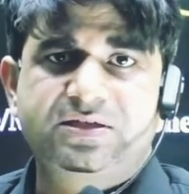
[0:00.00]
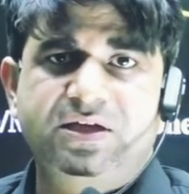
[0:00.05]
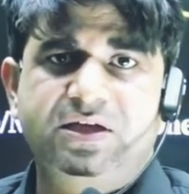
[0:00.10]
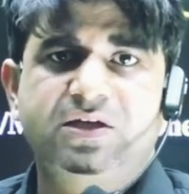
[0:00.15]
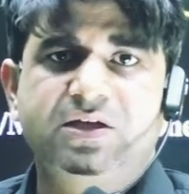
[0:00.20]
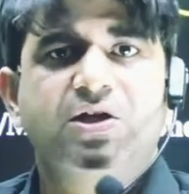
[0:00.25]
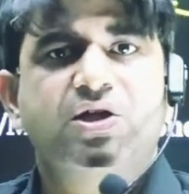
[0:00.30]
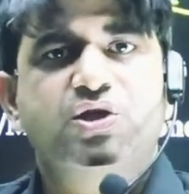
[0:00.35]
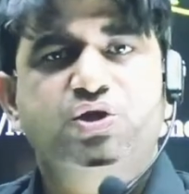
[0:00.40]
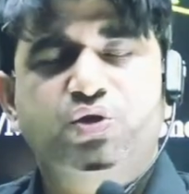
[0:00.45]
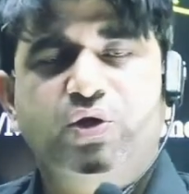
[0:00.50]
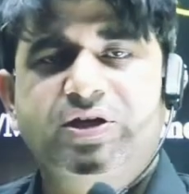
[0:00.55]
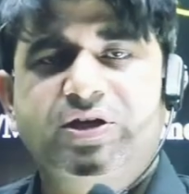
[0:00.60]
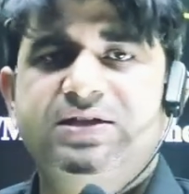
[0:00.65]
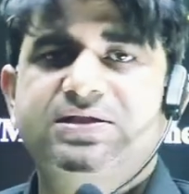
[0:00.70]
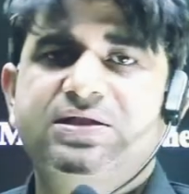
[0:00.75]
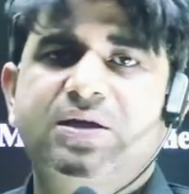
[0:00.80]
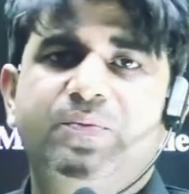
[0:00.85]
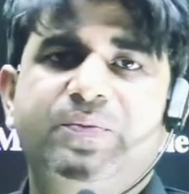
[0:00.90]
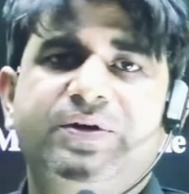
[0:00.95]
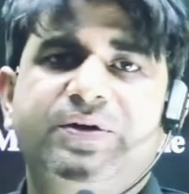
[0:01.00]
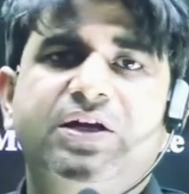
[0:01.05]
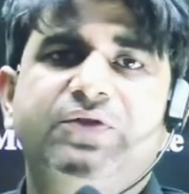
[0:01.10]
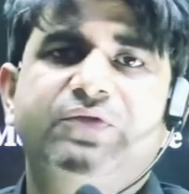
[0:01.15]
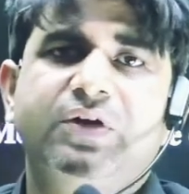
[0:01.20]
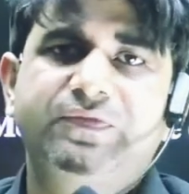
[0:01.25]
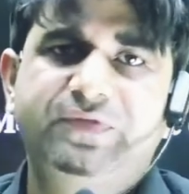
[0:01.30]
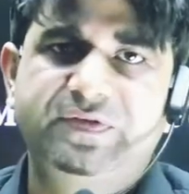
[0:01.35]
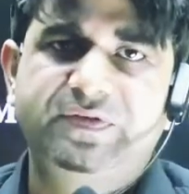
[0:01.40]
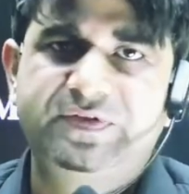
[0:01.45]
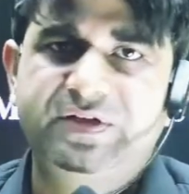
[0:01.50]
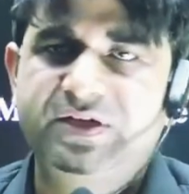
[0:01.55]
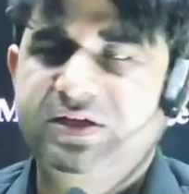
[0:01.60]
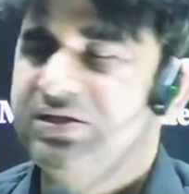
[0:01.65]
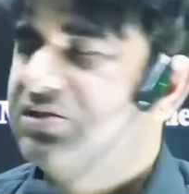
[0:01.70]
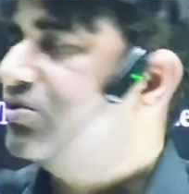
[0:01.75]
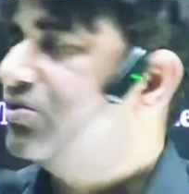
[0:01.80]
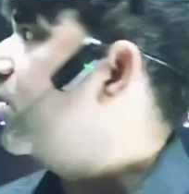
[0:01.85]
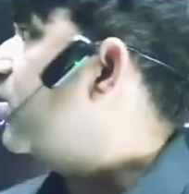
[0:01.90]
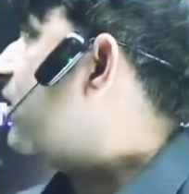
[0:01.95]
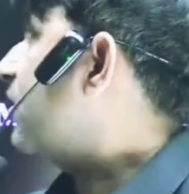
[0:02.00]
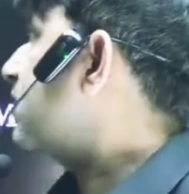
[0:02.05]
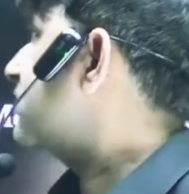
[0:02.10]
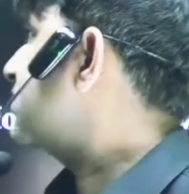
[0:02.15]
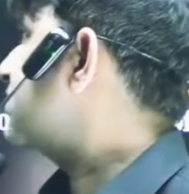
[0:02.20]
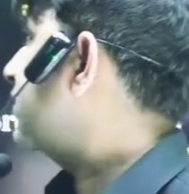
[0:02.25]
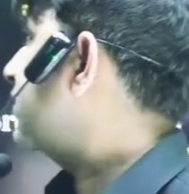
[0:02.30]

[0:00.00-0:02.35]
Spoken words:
So it has completed 150 years. So our answer will